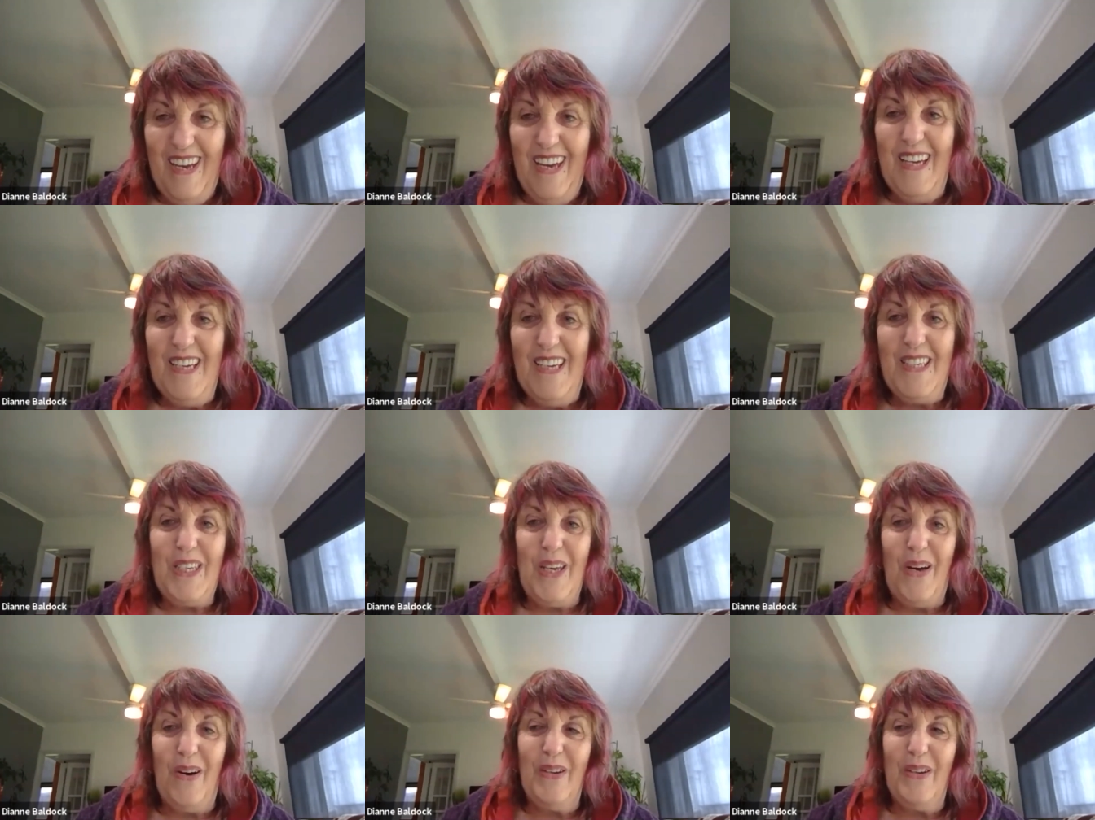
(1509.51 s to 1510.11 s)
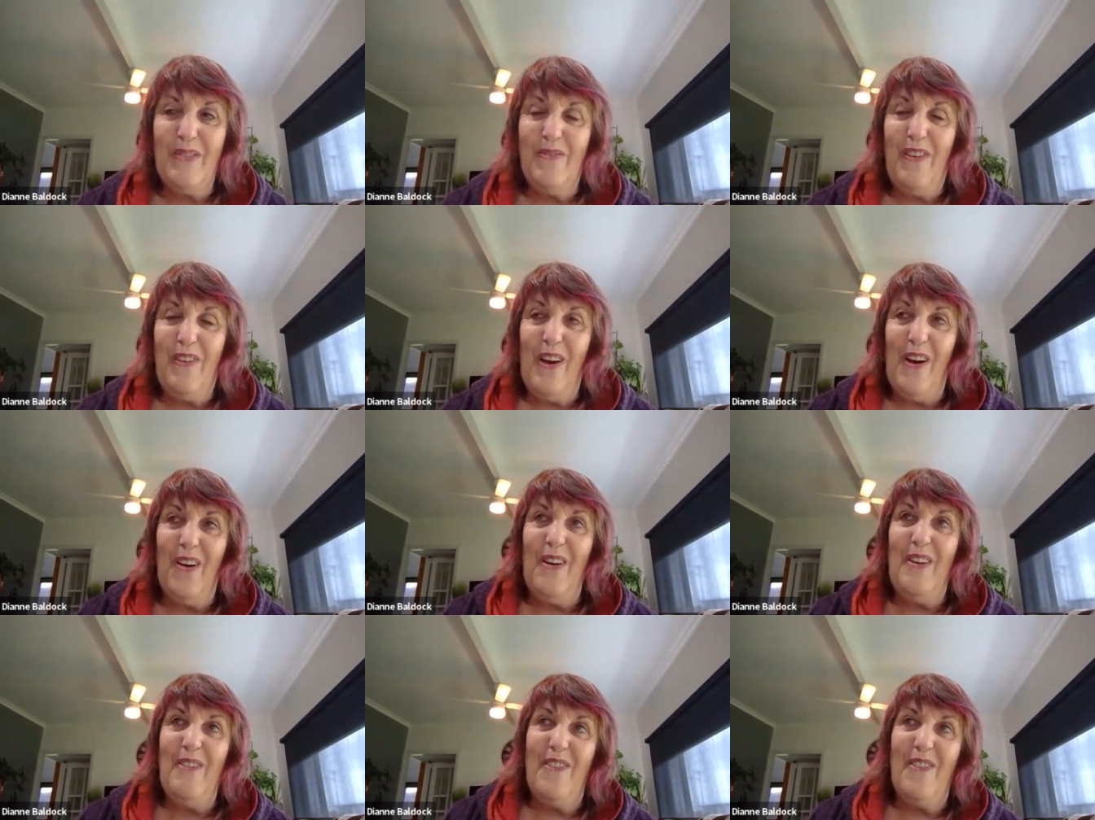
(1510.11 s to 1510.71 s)
So I was
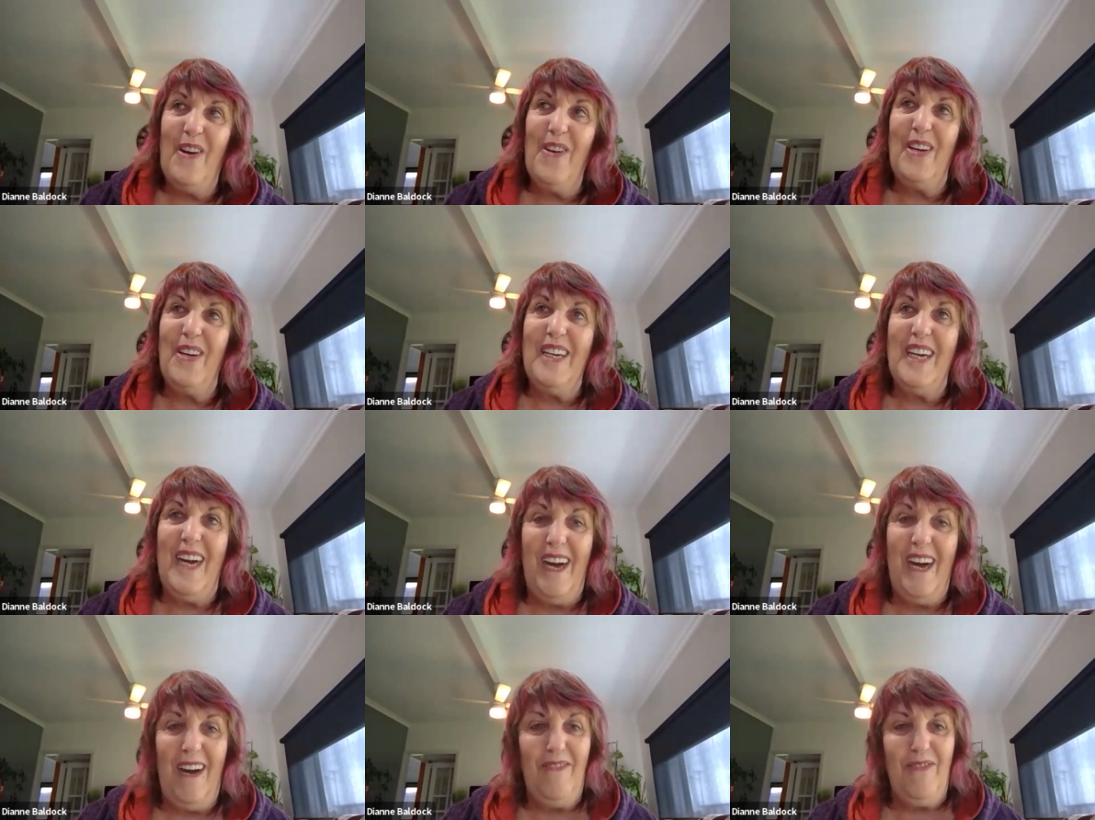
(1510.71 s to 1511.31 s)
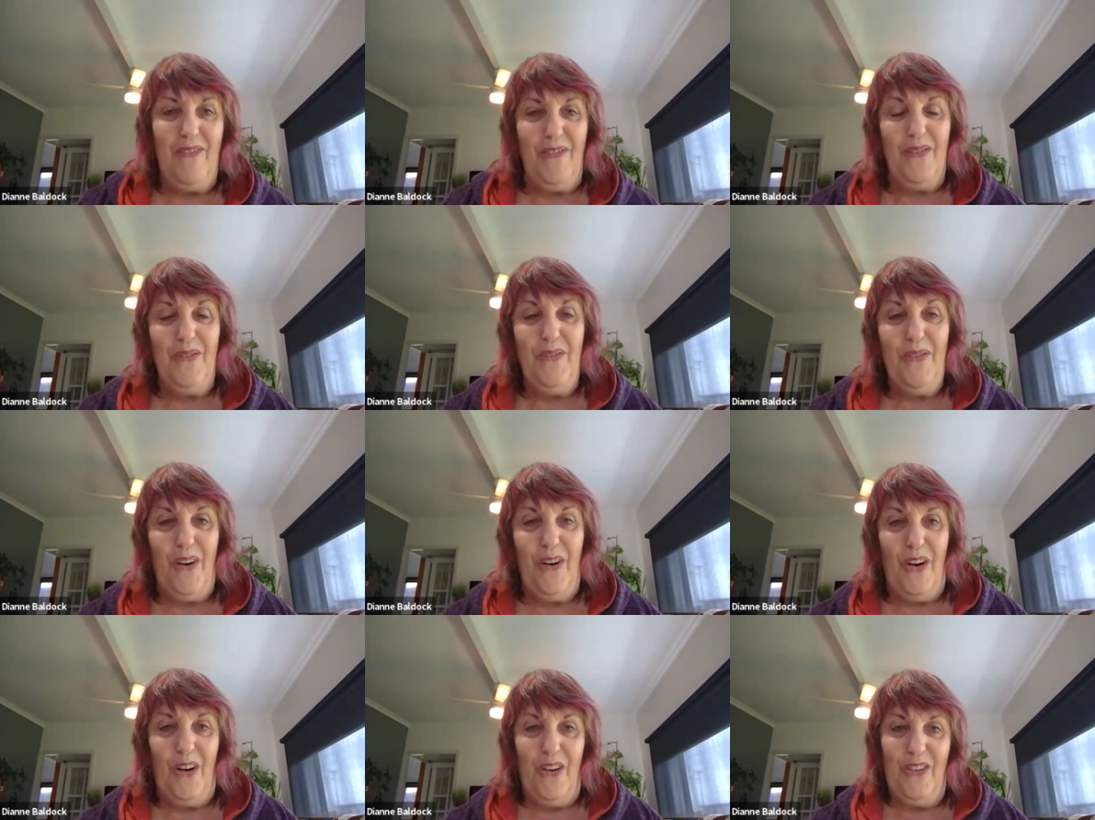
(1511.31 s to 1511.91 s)
very, very
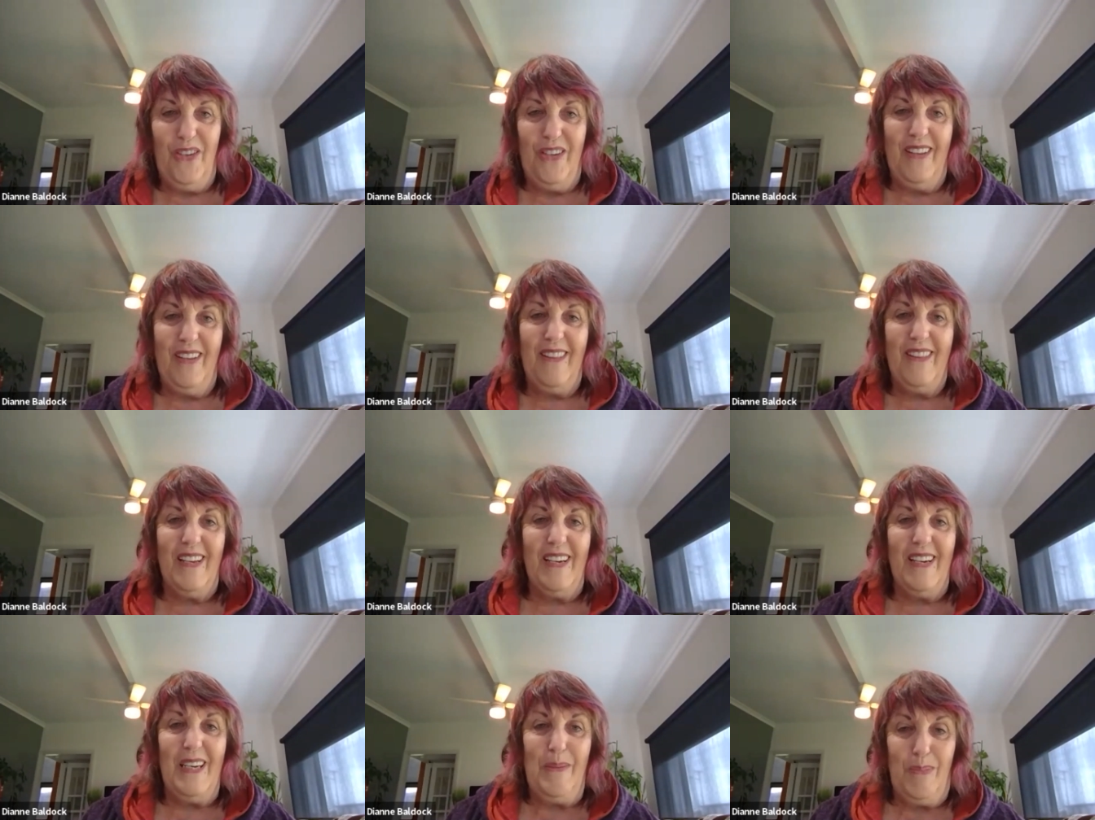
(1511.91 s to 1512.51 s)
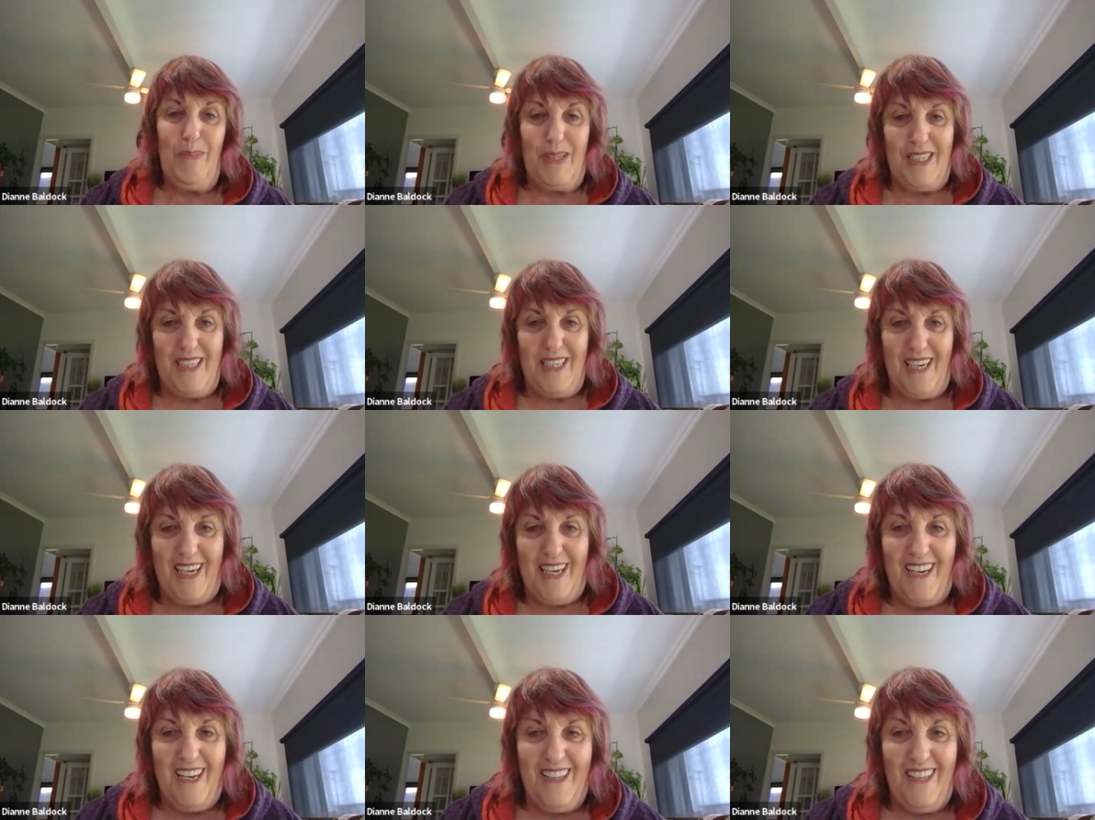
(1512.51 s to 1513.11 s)
careful on the
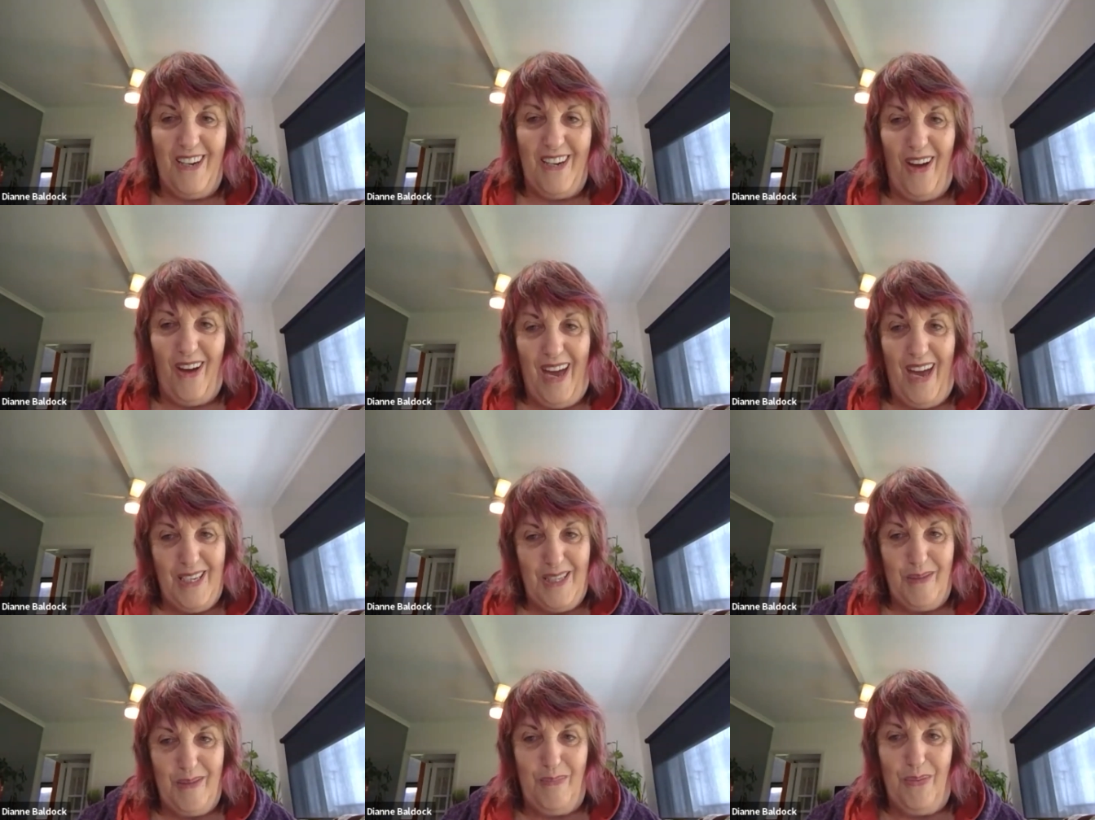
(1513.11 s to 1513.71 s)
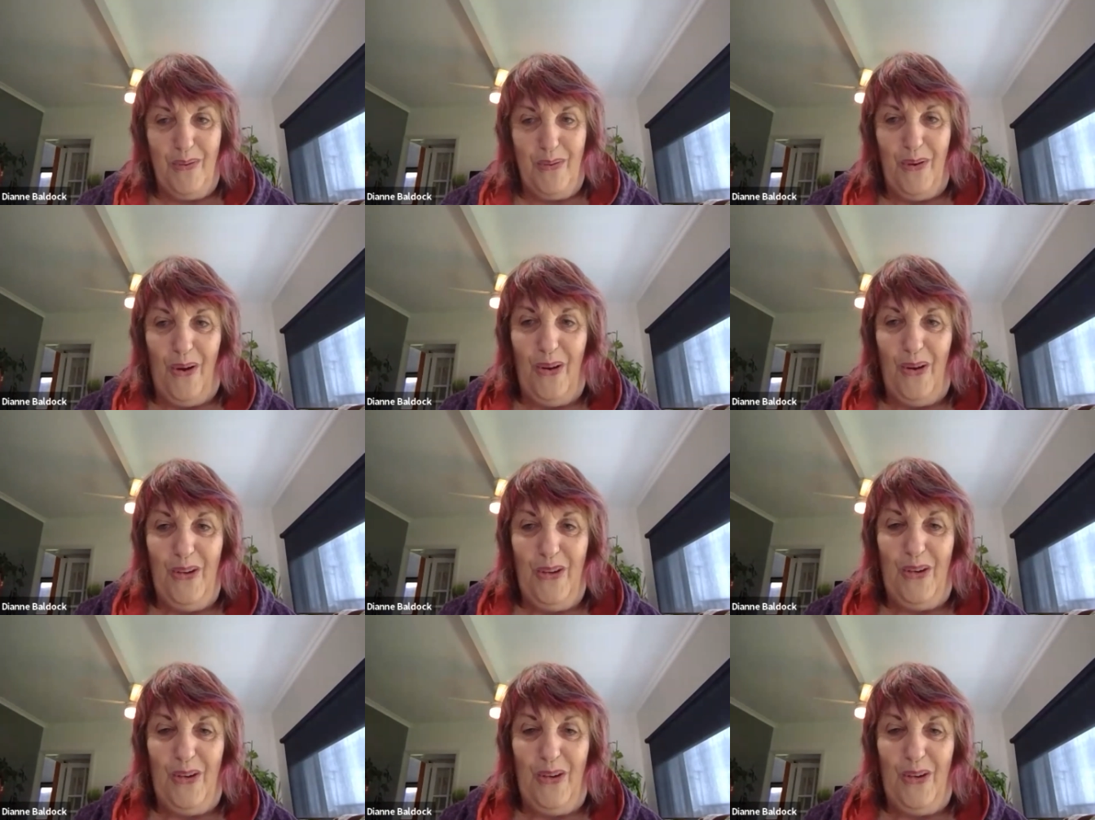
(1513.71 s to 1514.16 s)
lipstick that I had to put on